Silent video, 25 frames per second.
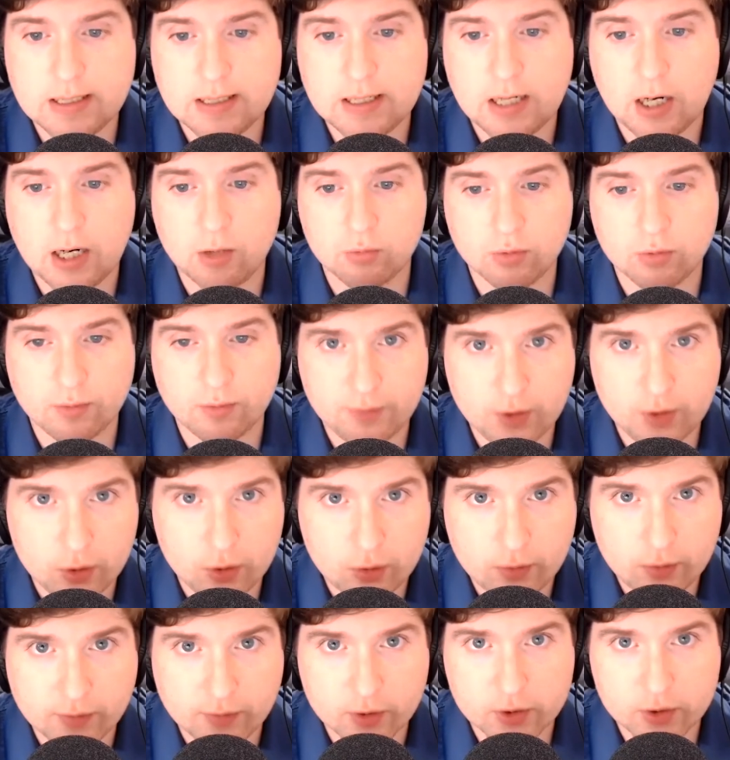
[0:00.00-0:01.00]
a
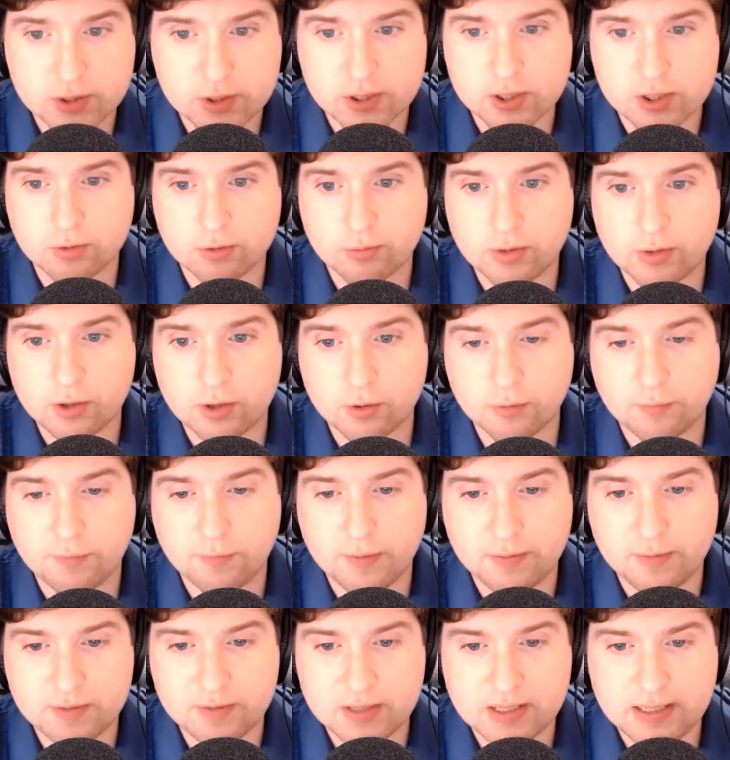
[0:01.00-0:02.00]
review, verses 3 through
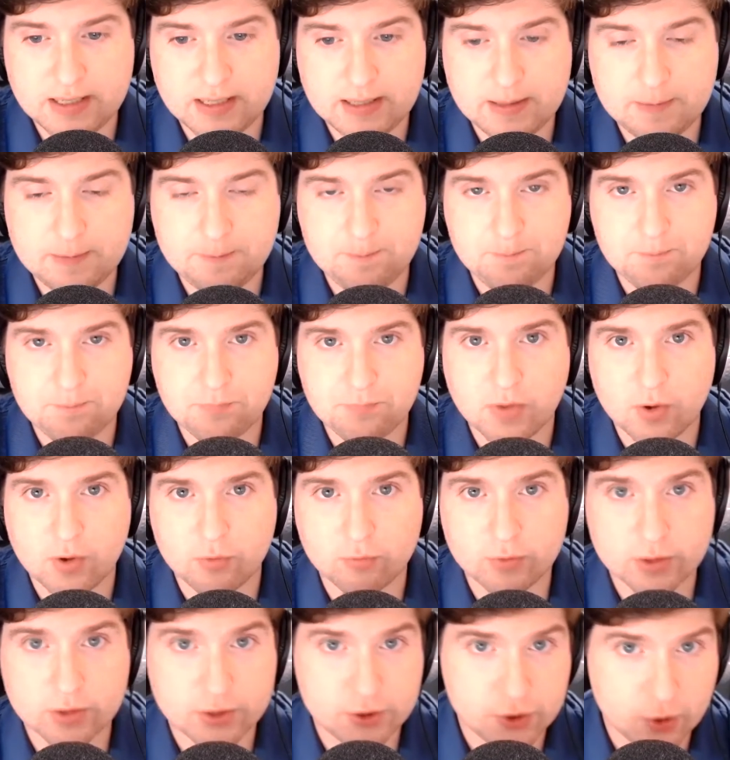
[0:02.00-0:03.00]
15,
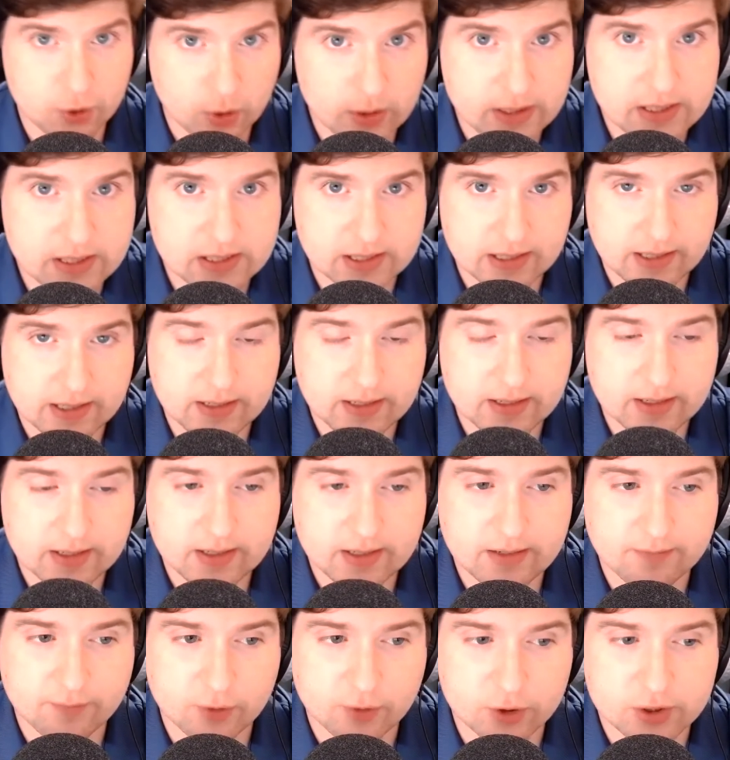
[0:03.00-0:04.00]
rejoicing,
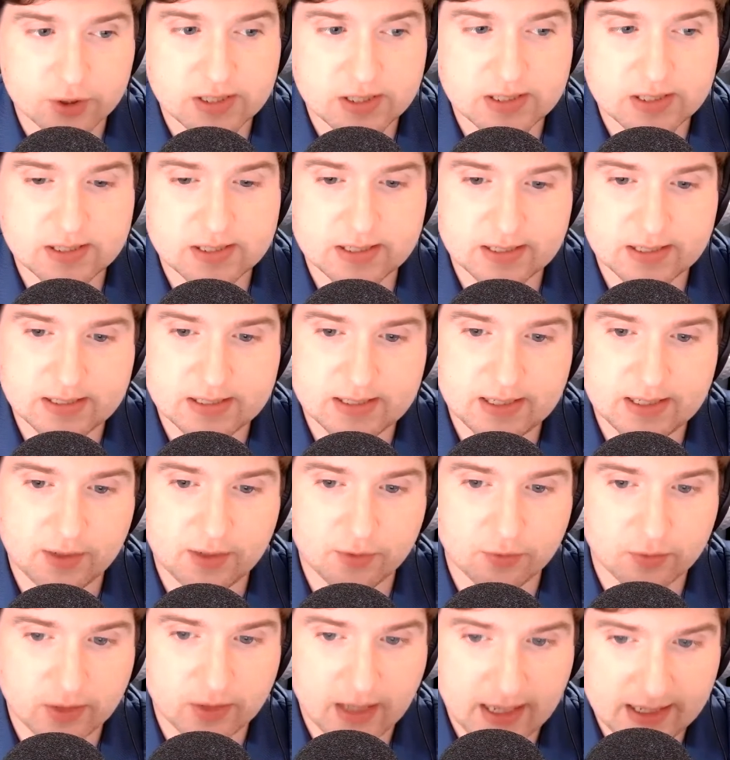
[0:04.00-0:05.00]
verses 16
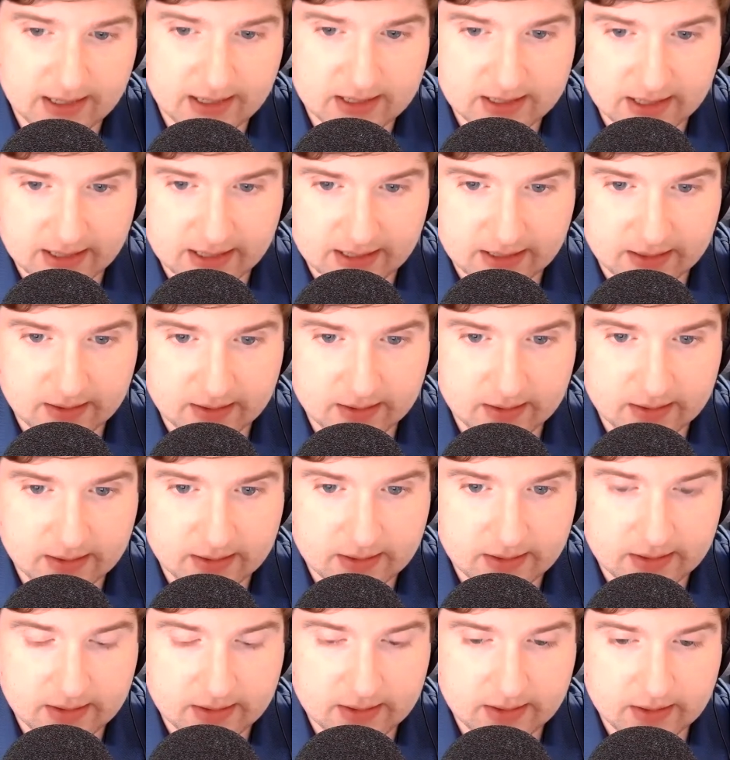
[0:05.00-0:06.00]
through 19.
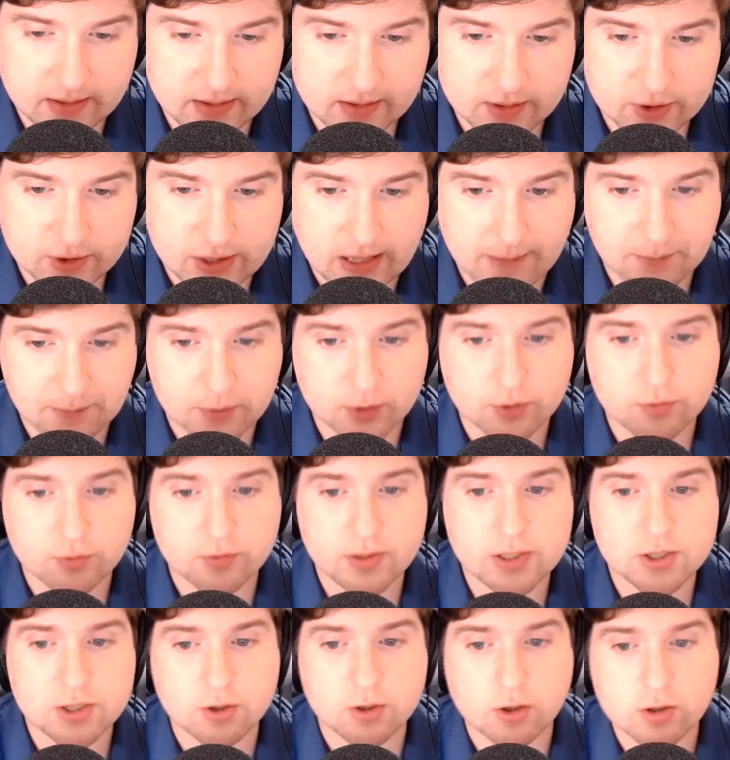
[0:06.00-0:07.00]
Chapter
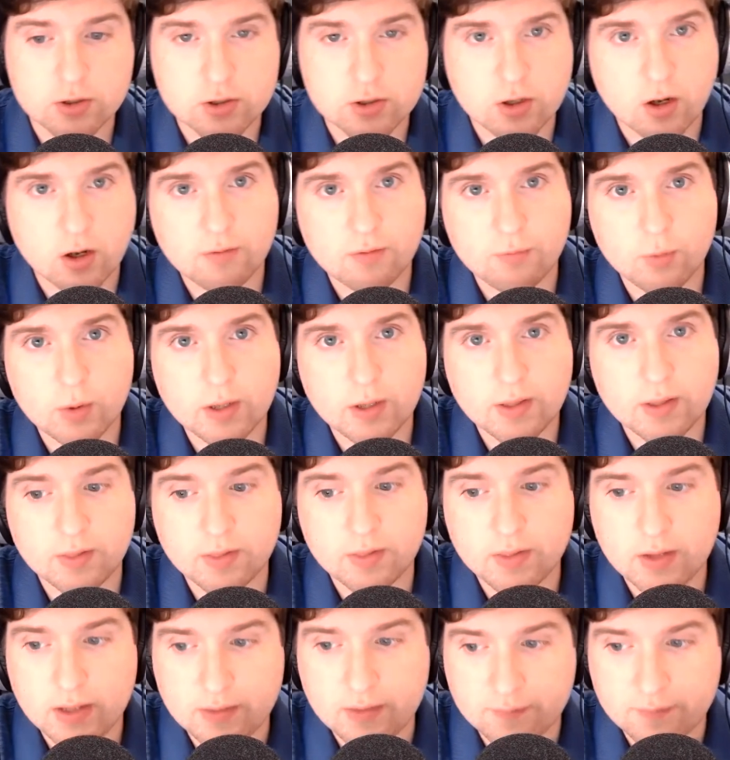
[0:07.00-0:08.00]
3 starts off
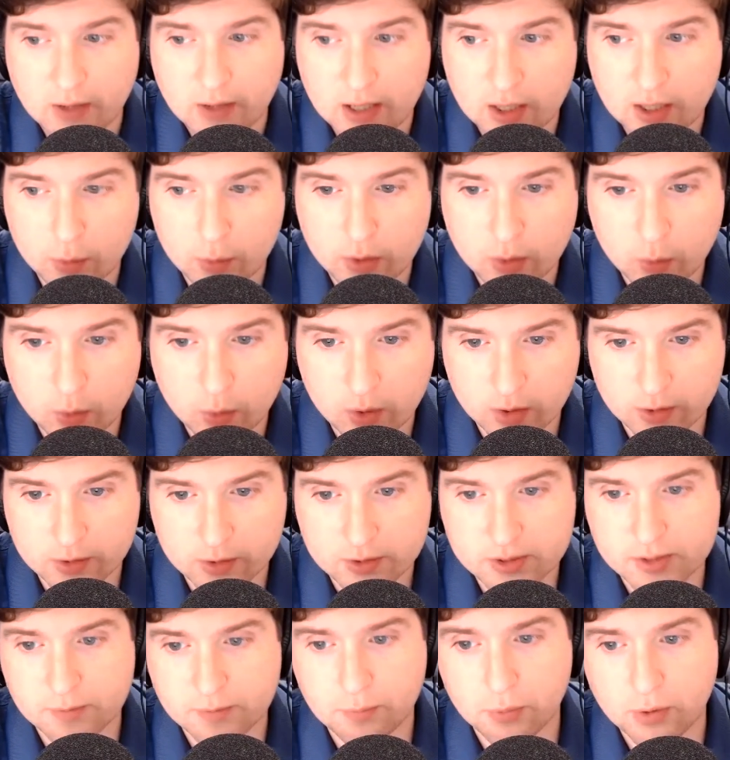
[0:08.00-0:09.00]
with the following
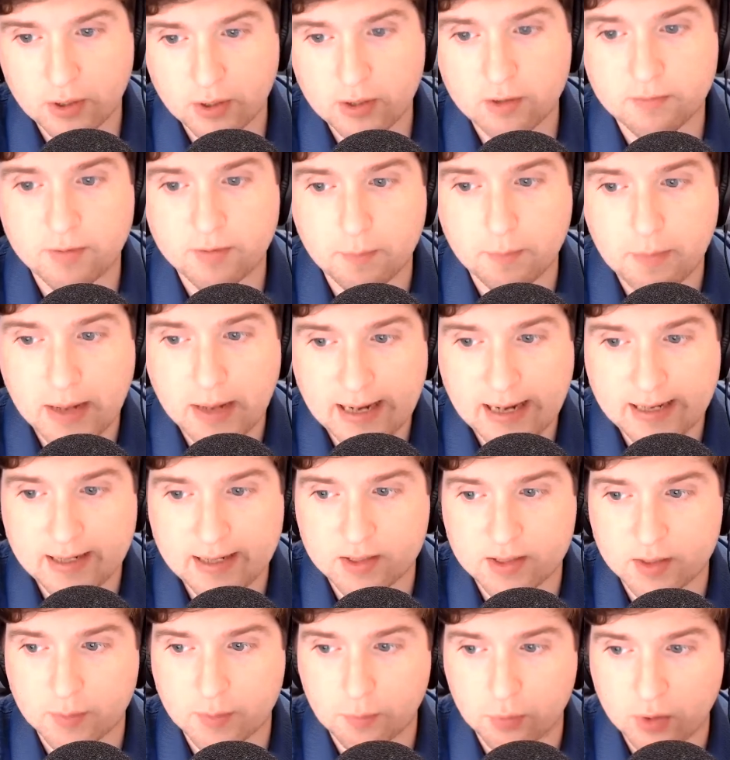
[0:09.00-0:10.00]
words, a prayer of
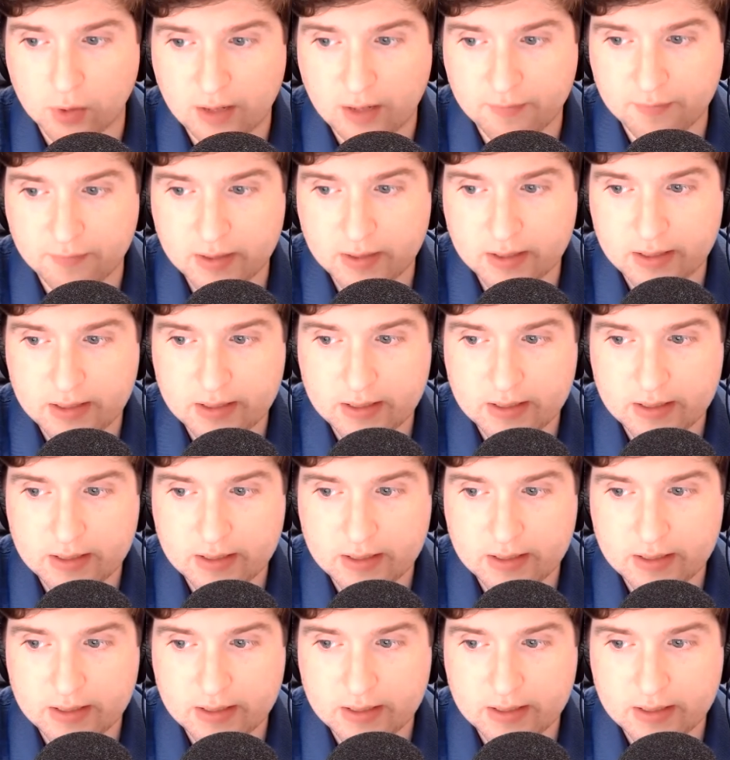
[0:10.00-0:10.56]
Habakkuk the prophet